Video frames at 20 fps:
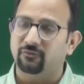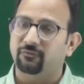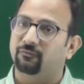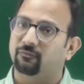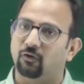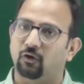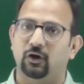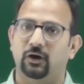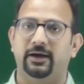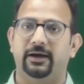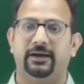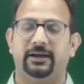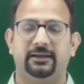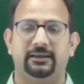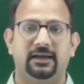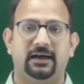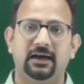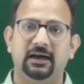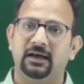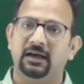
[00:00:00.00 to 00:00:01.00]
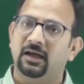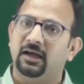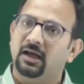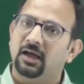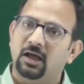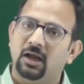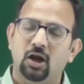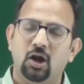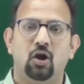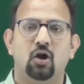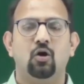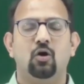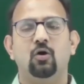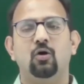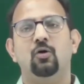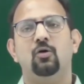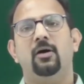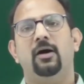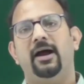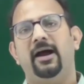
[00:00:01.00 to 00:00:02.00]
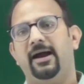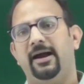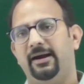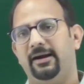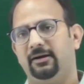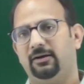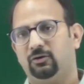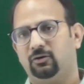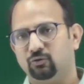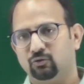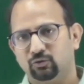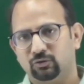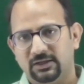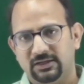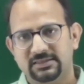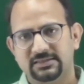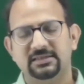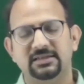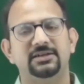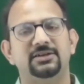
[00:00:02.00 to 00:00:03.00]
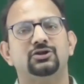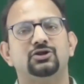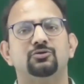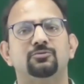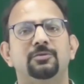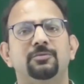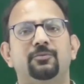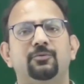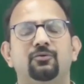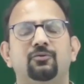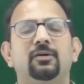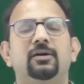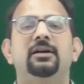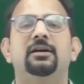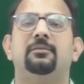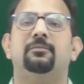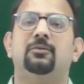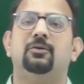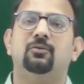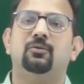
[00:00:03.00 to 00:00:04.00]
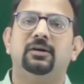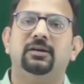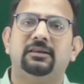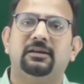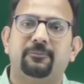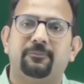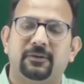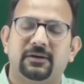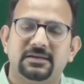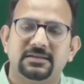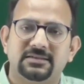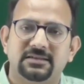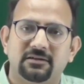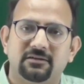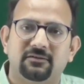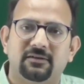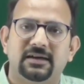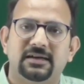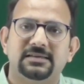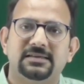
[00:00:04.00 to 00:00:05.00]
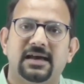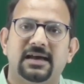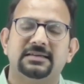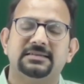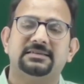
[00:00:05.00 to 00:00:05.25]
violating the law, and two things needs to be proven. Number one, the person has